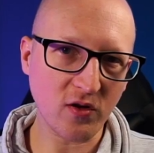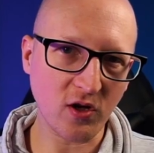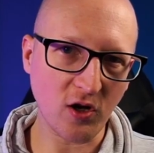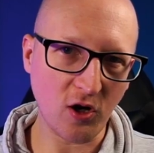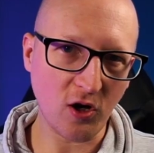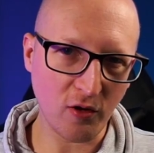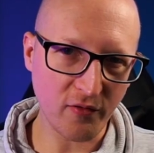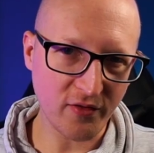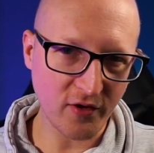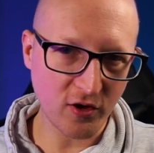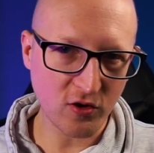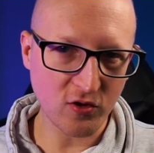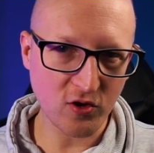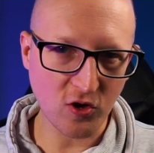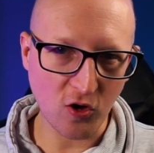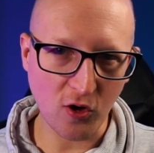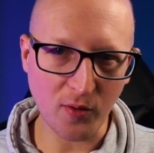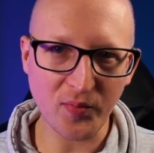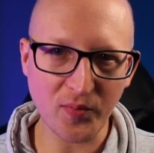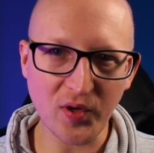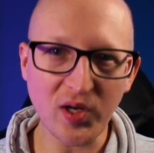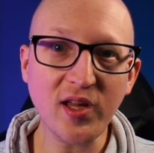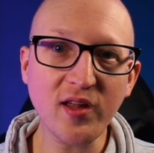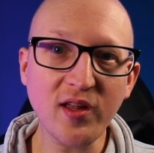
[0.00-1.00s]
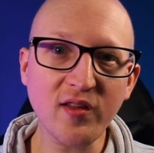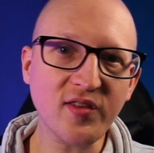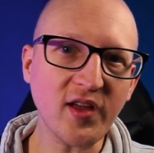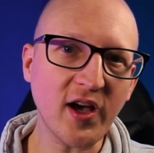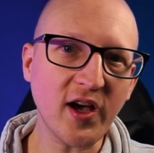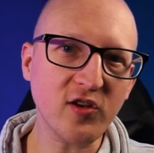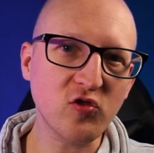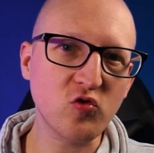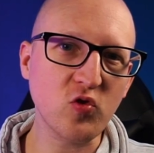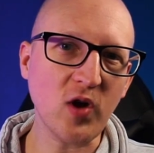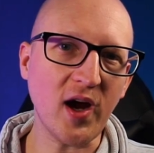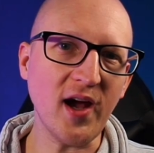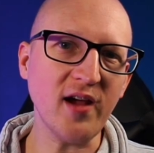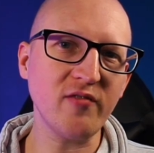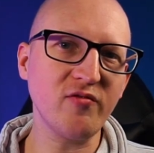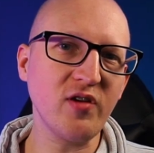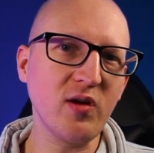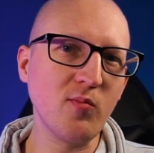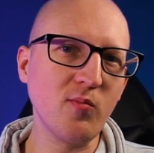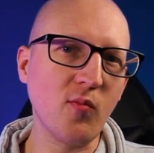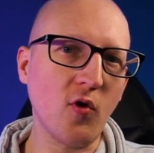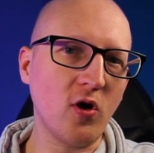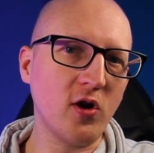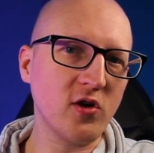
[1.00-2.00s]
Although companies are driving
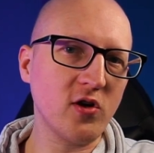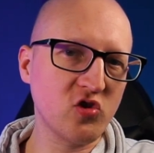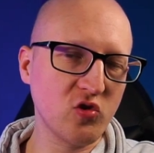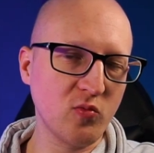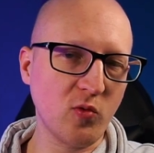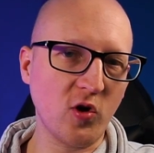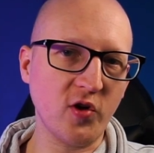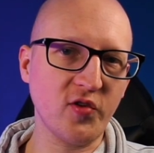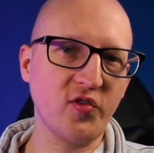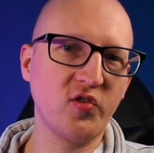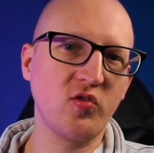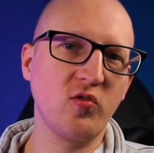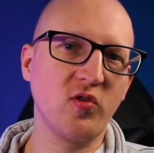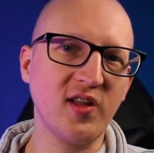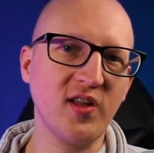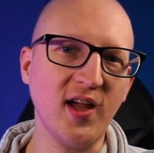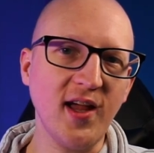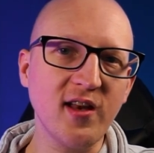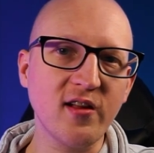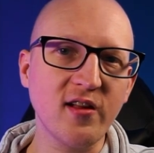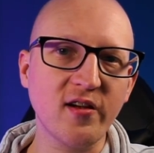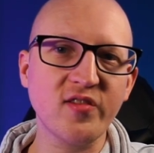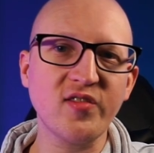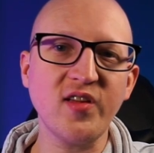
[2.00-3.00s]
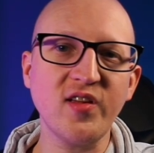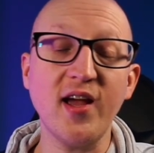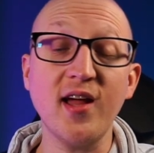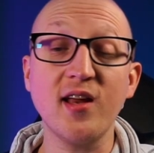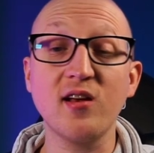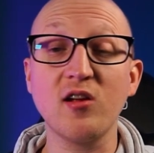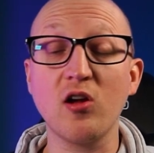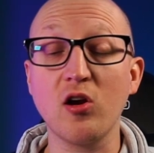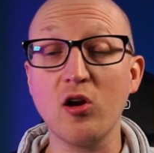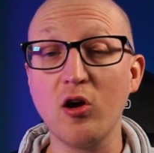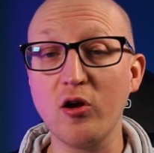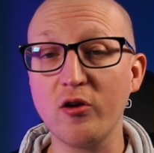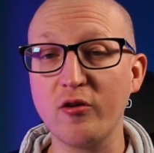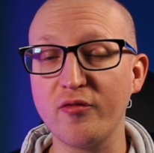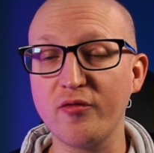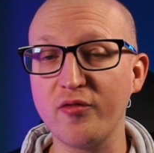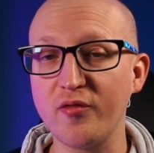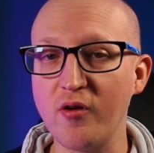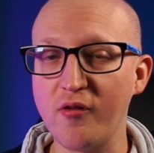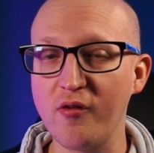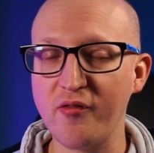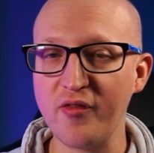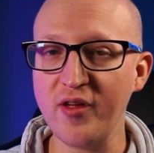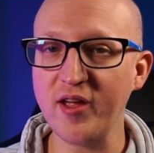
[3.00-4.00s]
more towards containers and a lot of
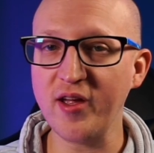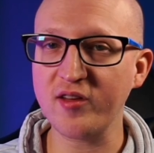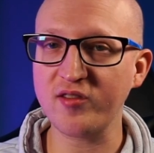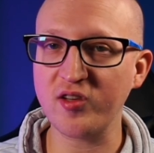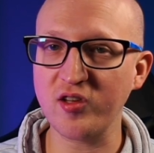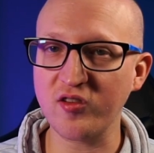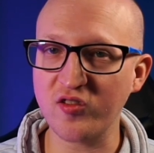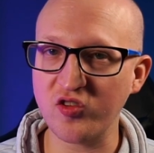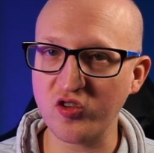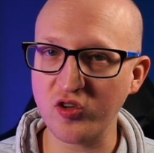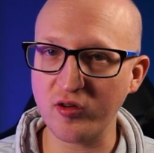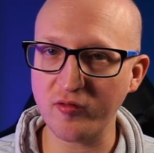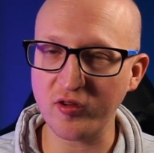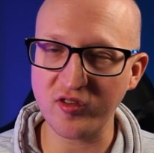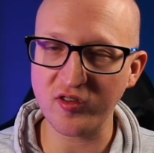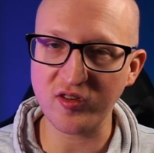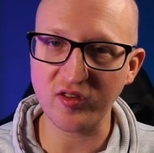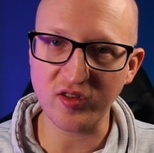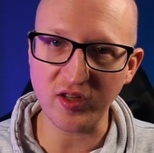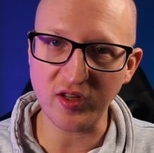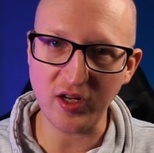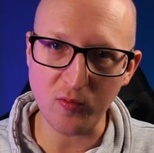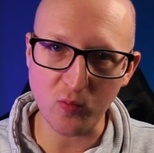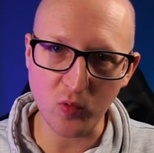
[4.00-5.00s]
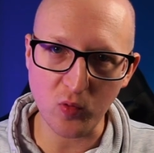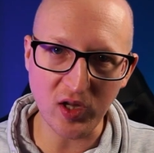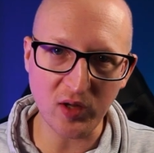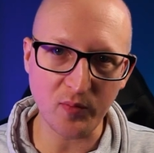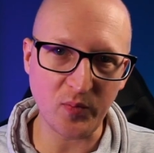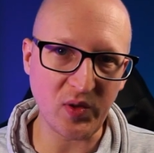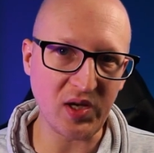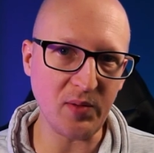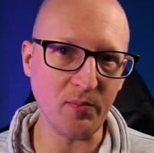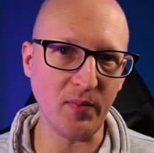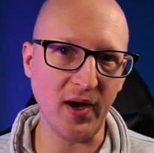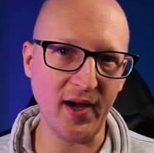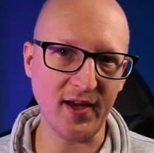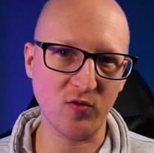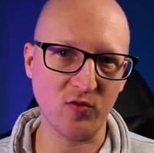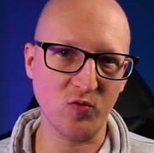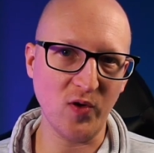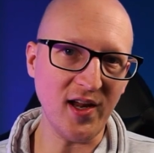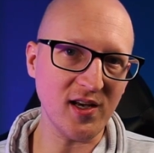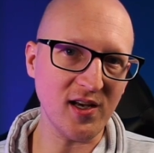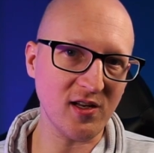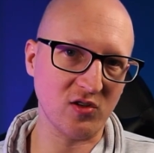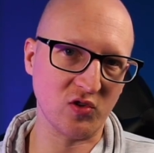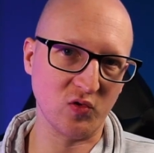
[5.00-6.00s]
things and services will be
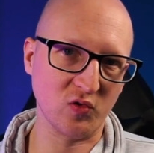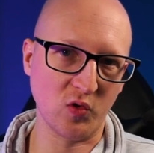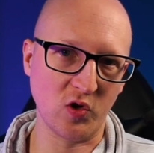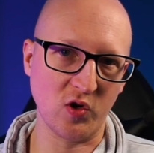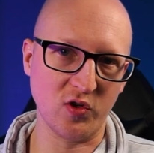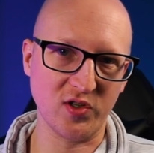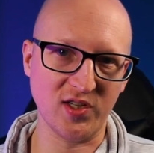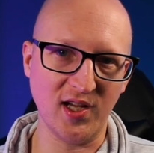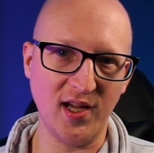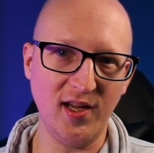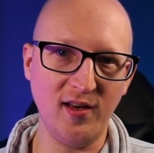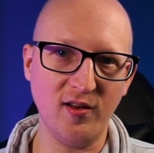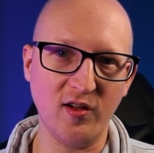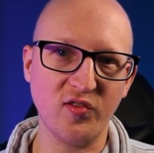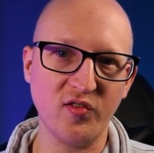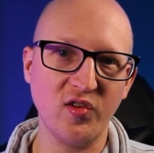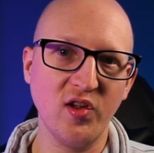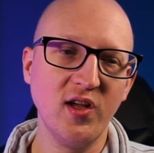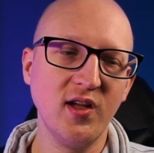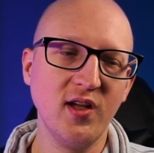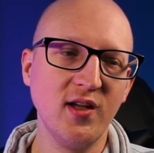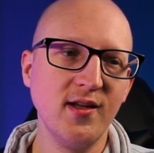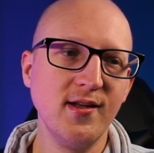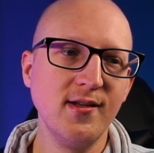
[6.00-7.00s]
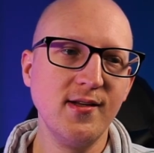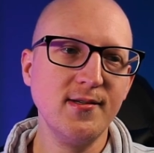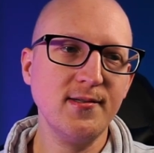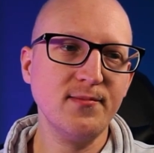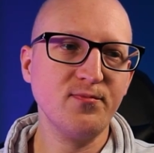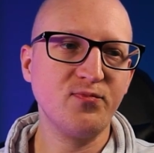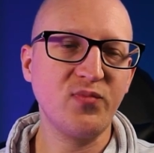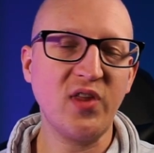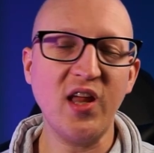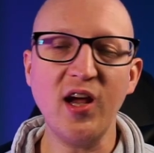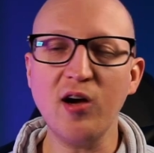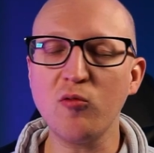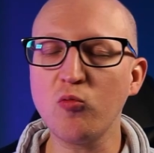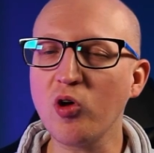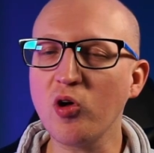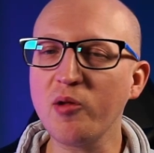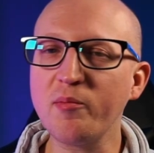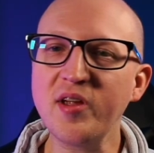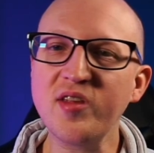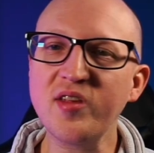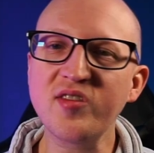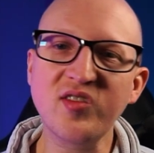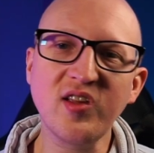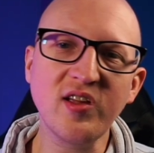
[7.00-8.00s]
migrated to containers, there will be
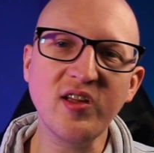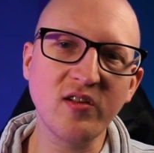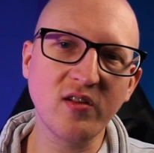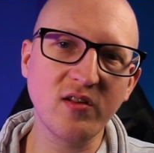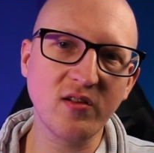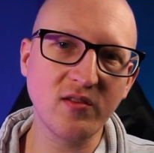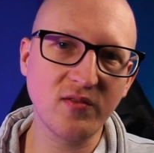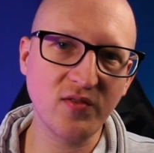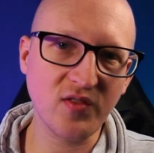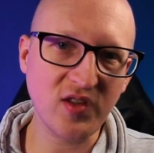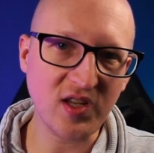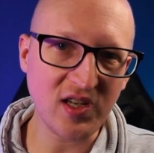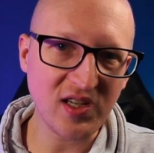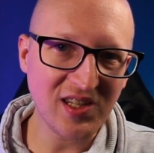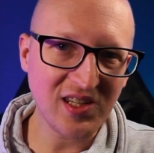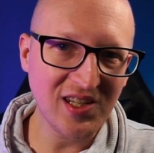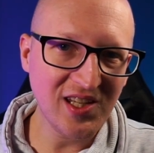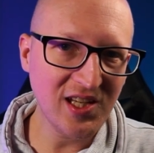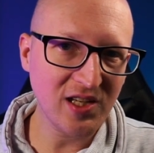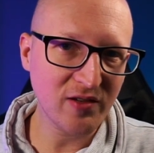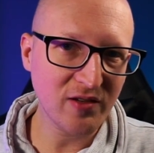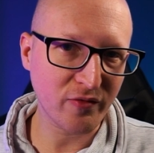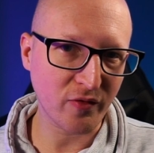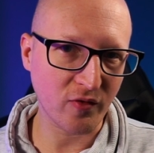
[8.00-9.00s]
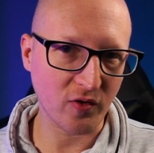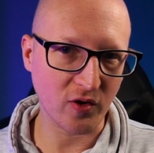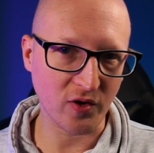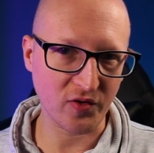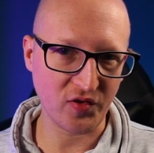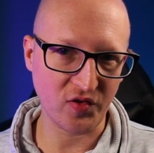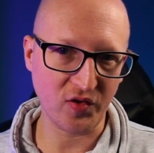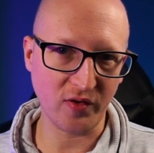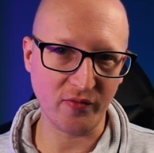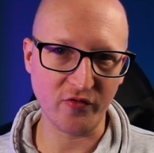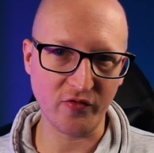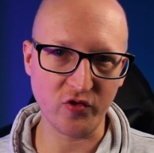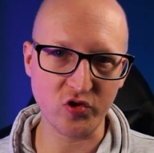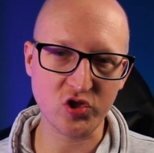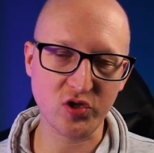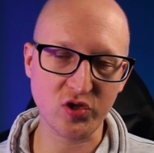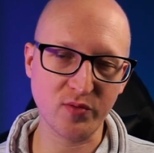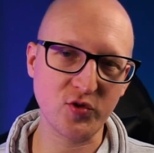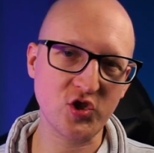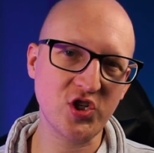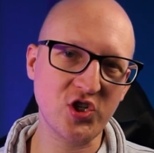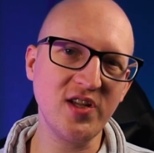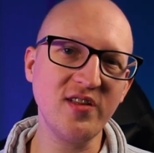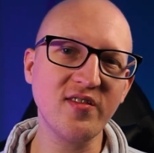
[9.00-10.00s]
still the need for some virtual
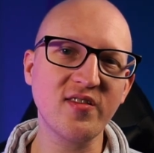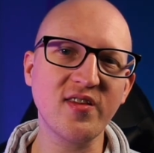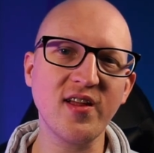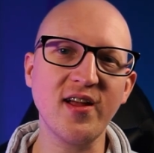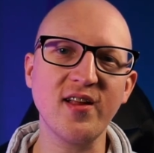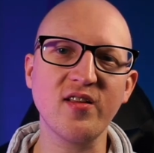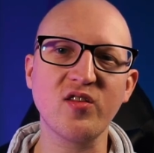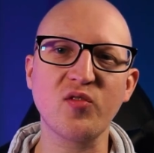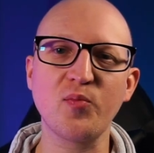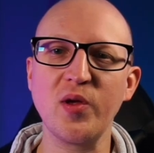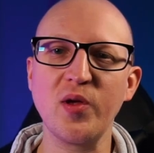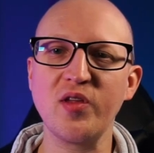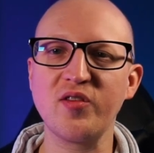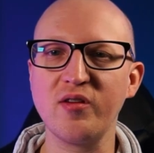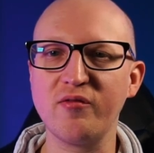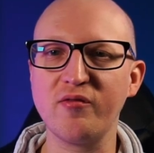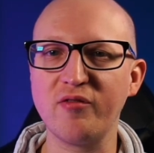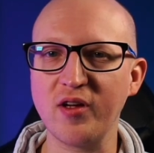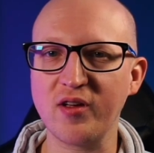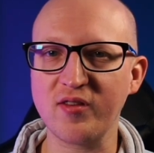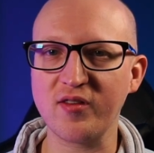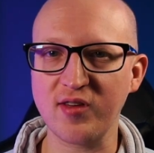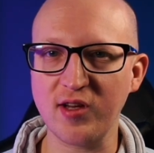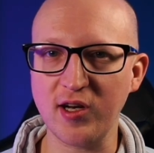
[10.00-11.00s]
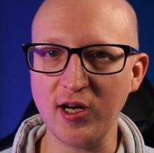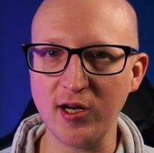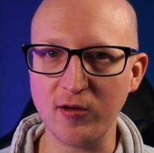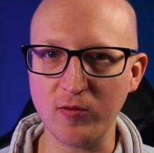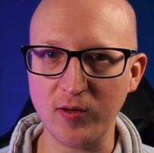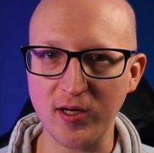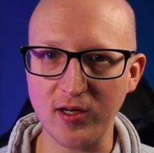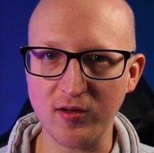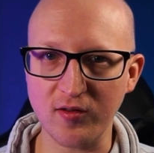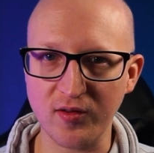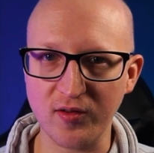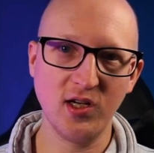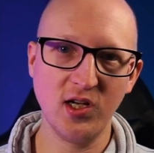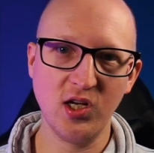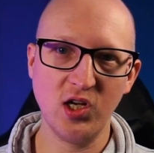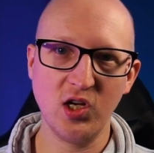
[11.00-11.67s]
machines in specific scenarios.